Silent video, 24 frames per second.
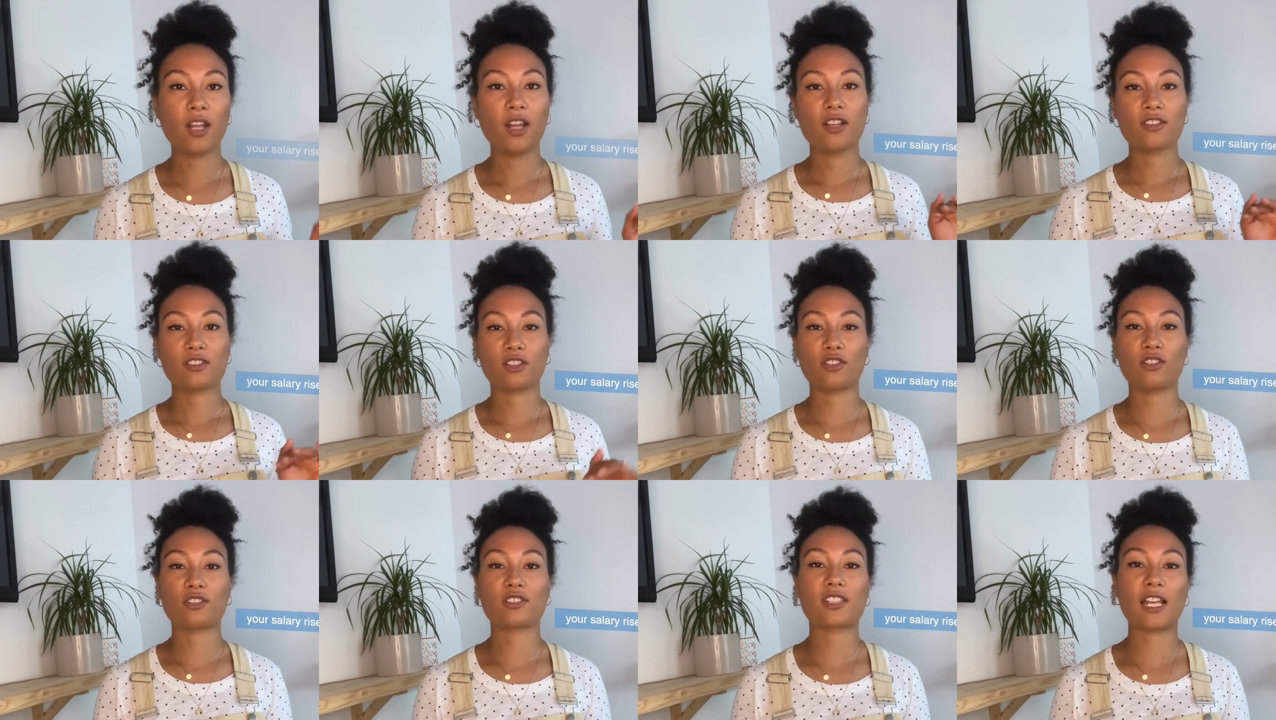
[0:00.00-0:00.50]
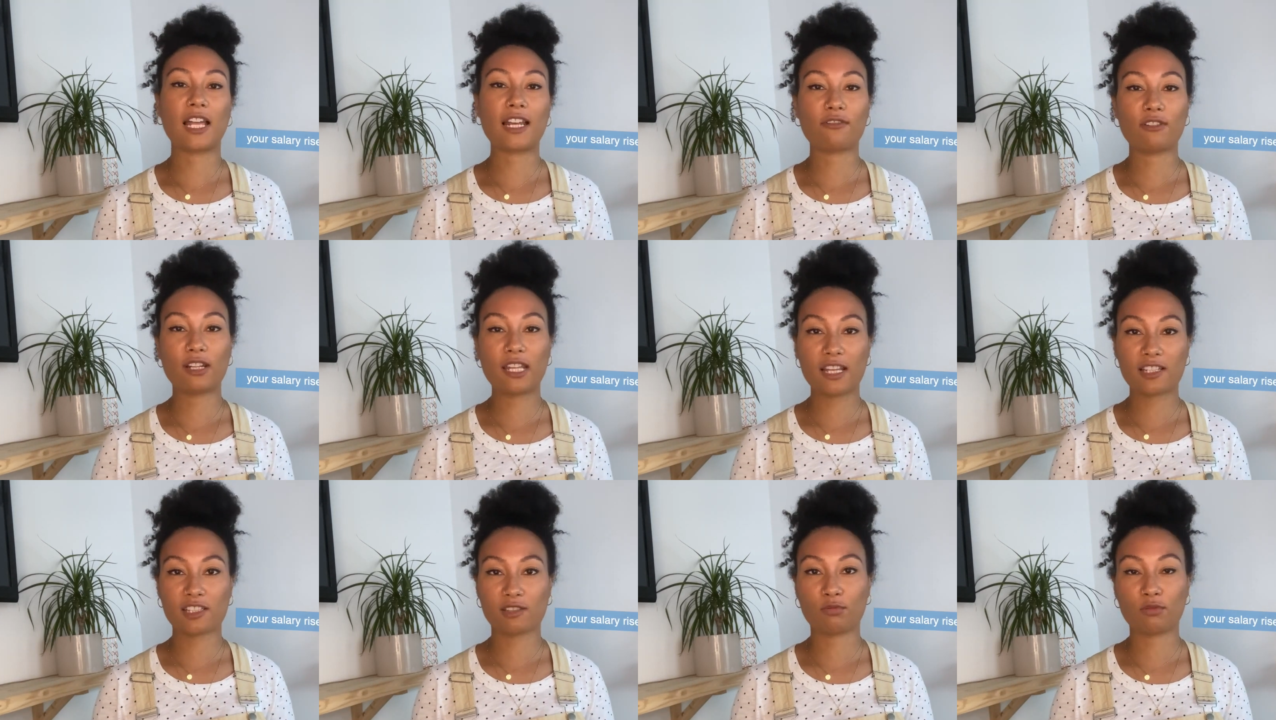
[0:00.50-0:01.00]
So your salary
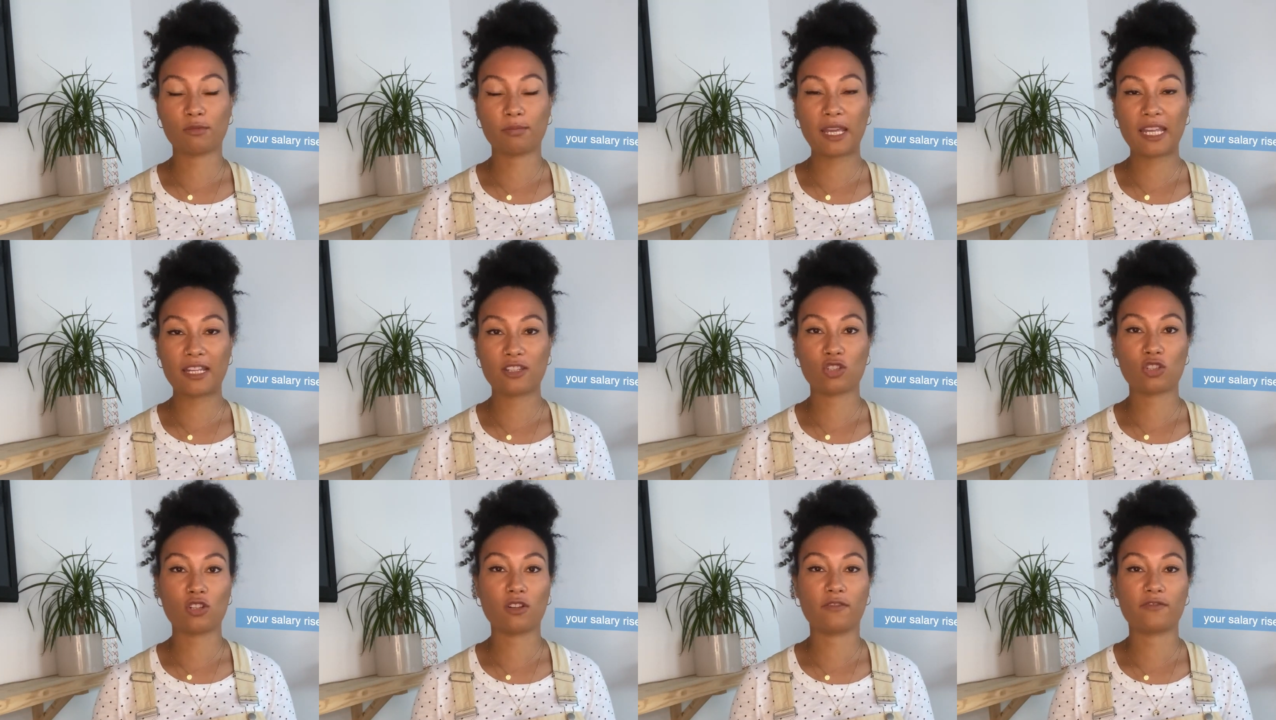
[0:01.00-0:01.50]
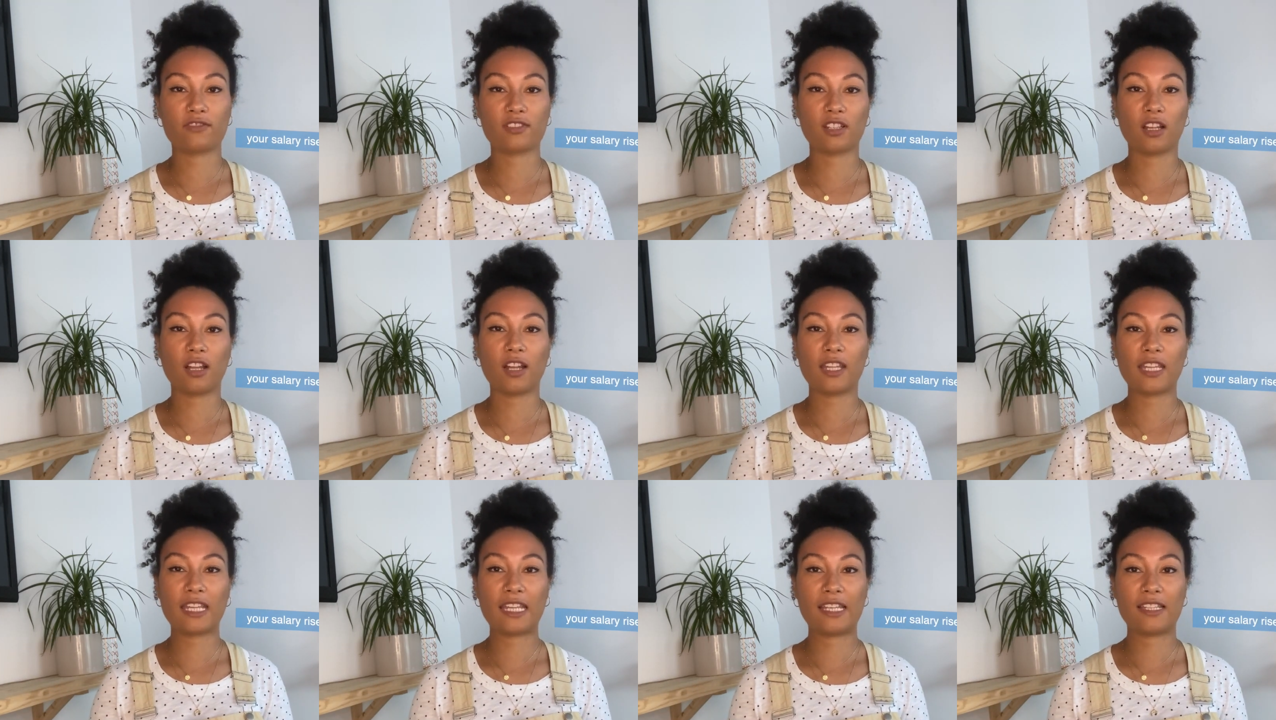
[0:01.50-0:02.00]
as a probation
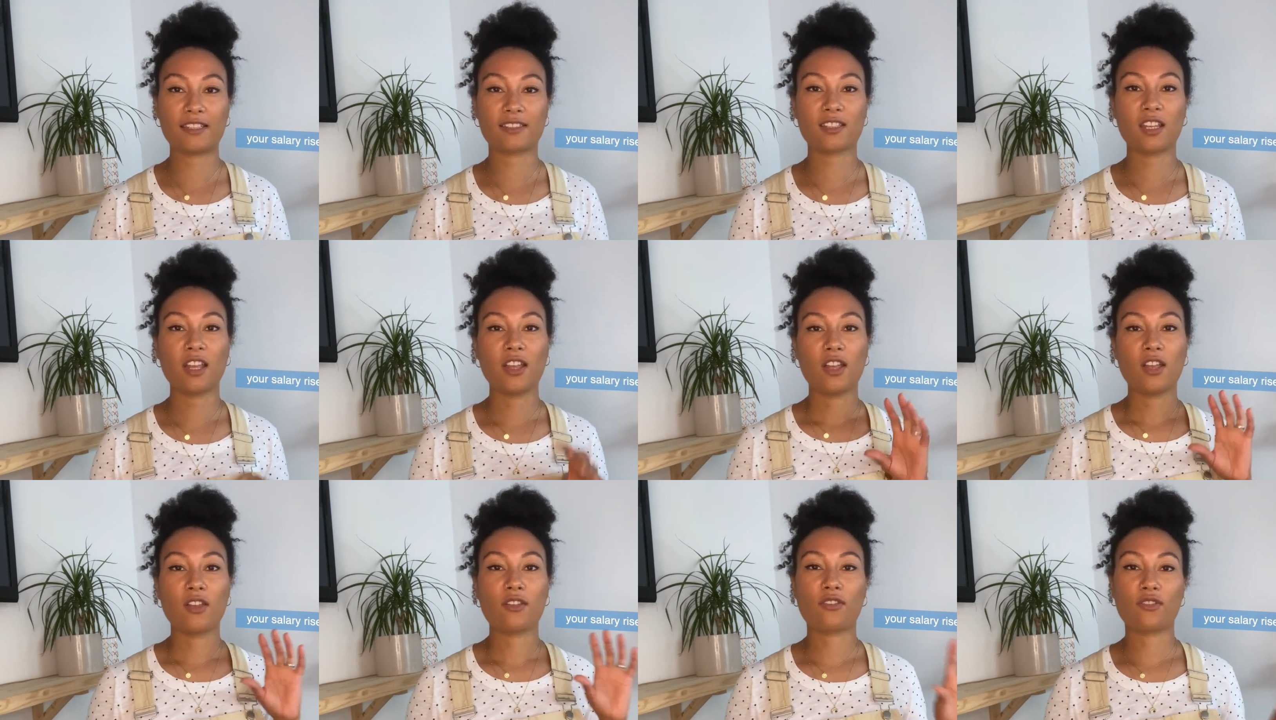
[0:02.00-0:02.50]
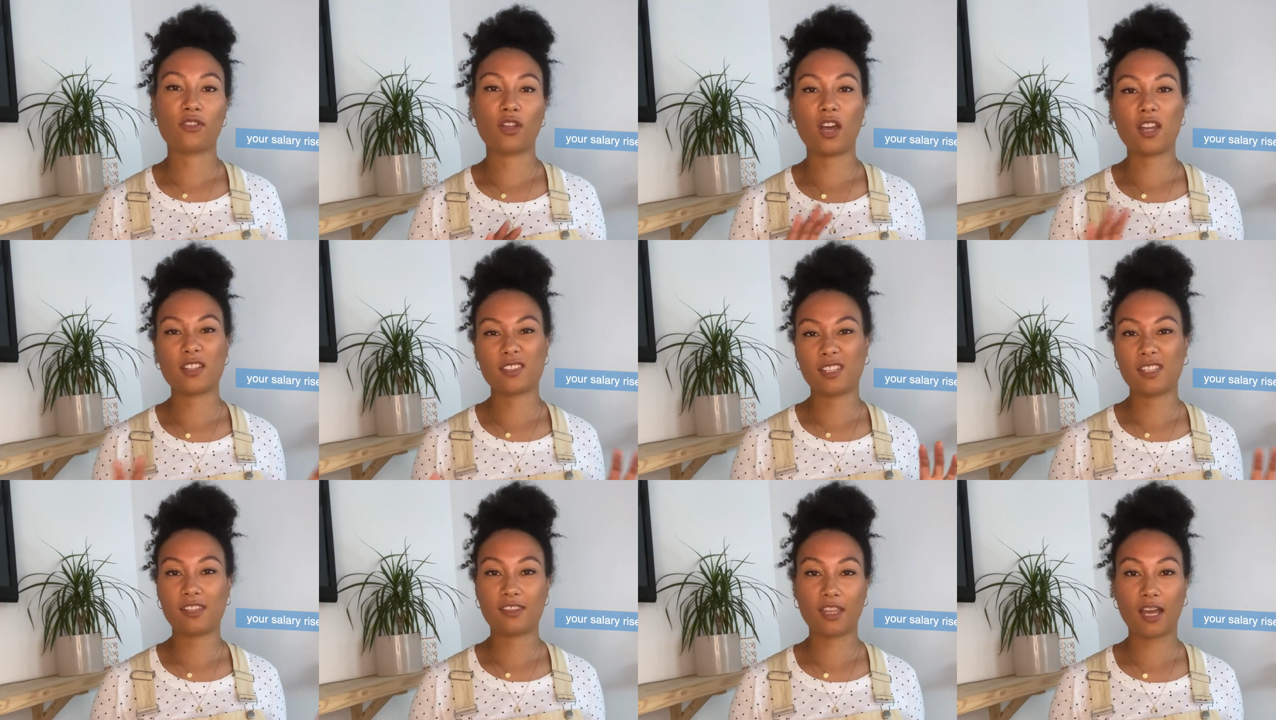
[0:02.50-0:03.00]
officer is
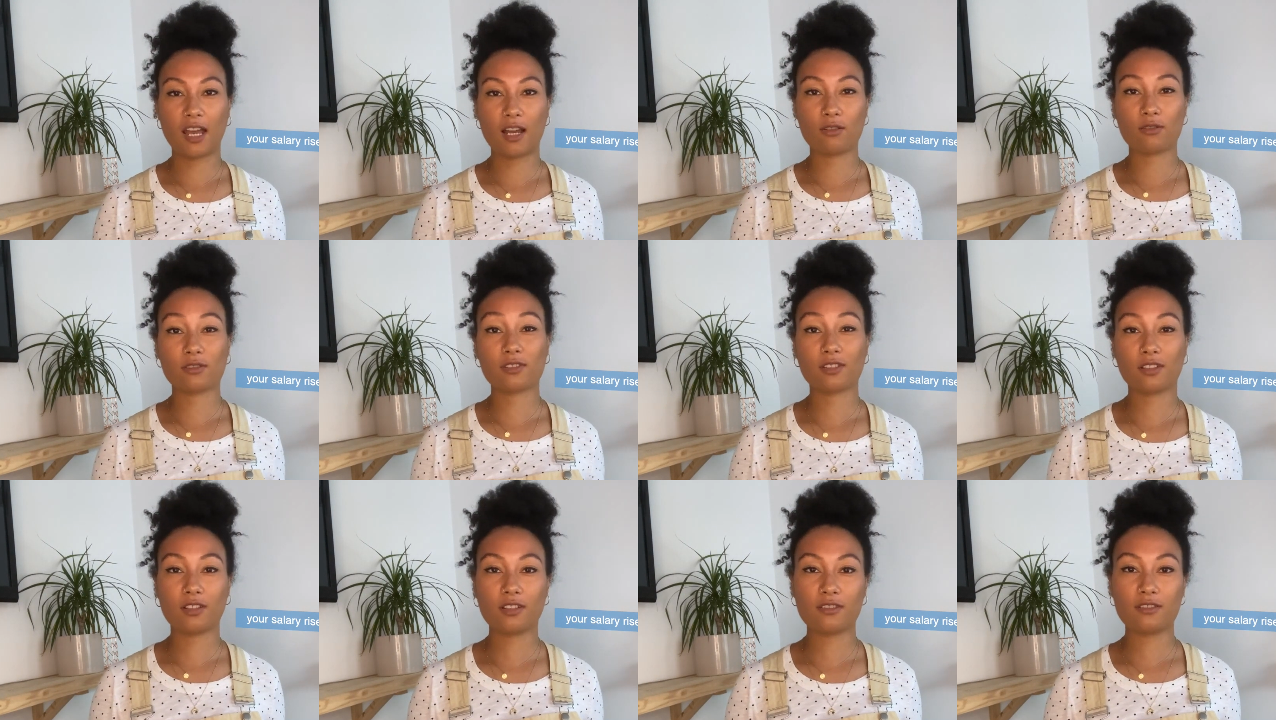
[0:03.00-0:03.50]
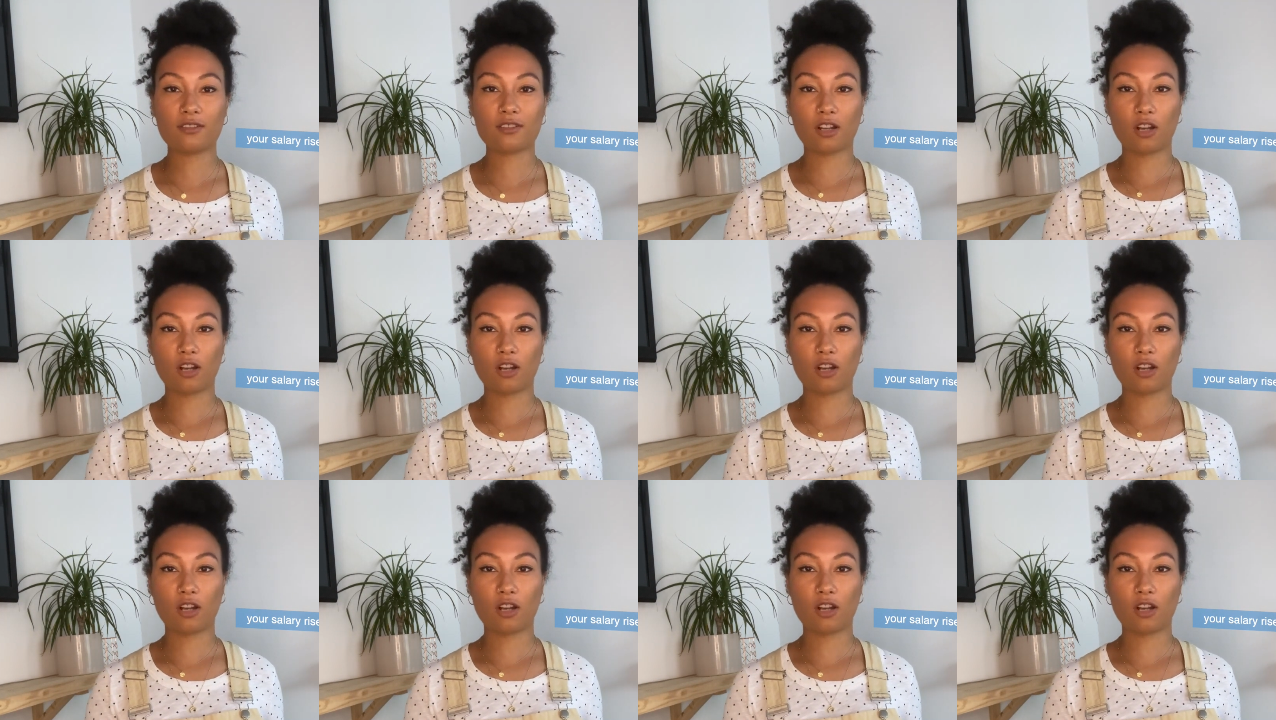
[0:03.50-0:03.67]
30,000.